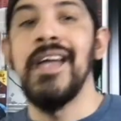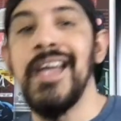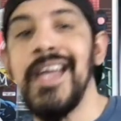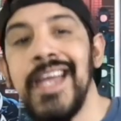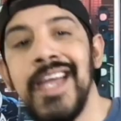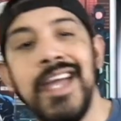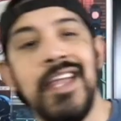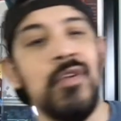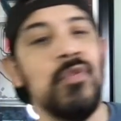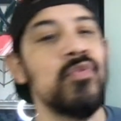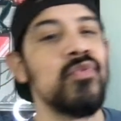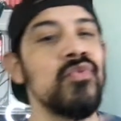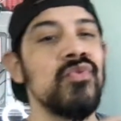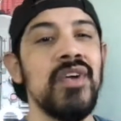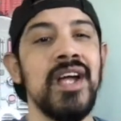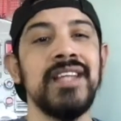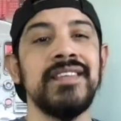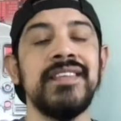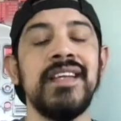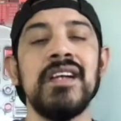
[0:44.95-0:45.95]
And
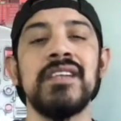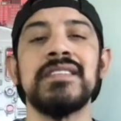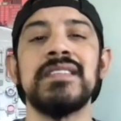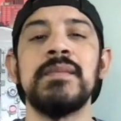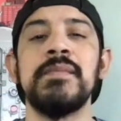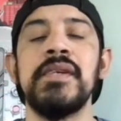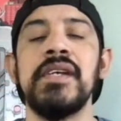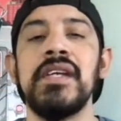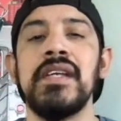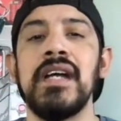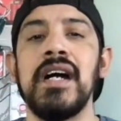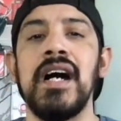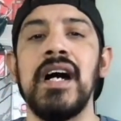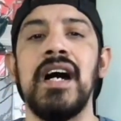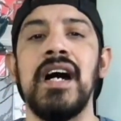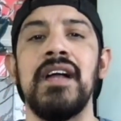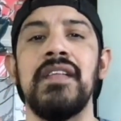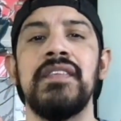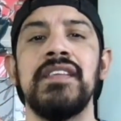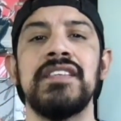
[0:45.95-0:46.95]
right there is going to be
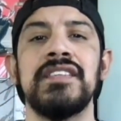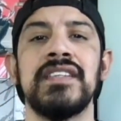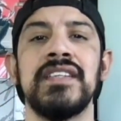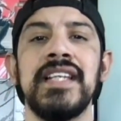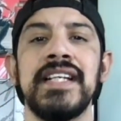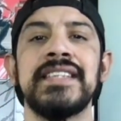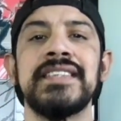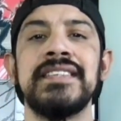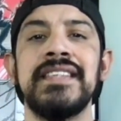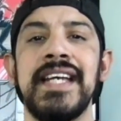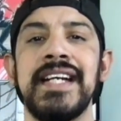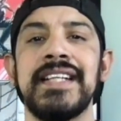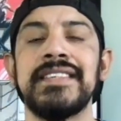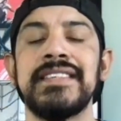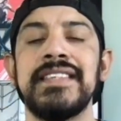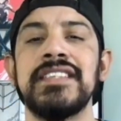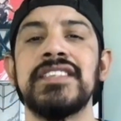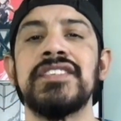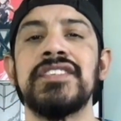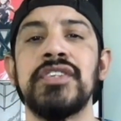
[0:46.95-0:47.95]
this Clix
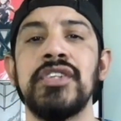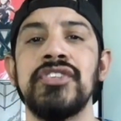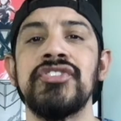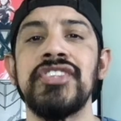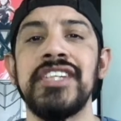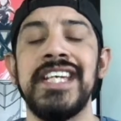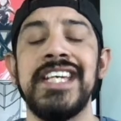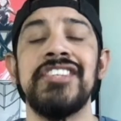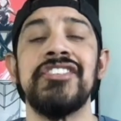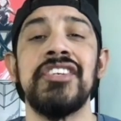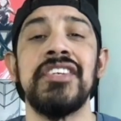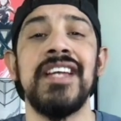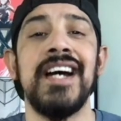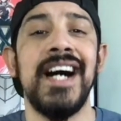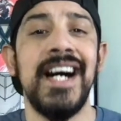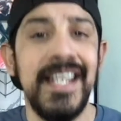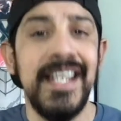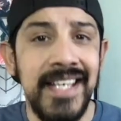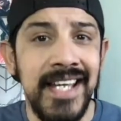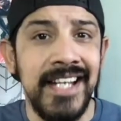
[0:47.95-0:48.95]
Nexus search engine
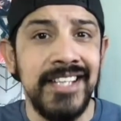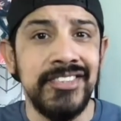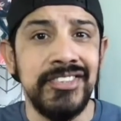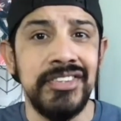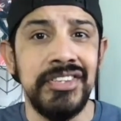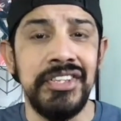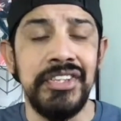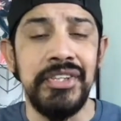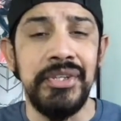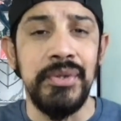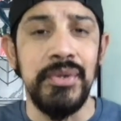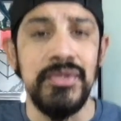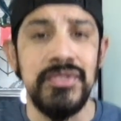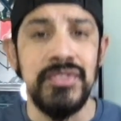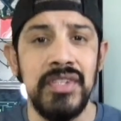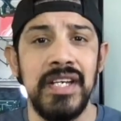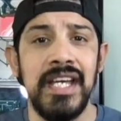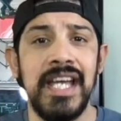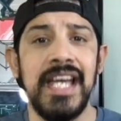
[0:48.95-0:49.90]
I actually use,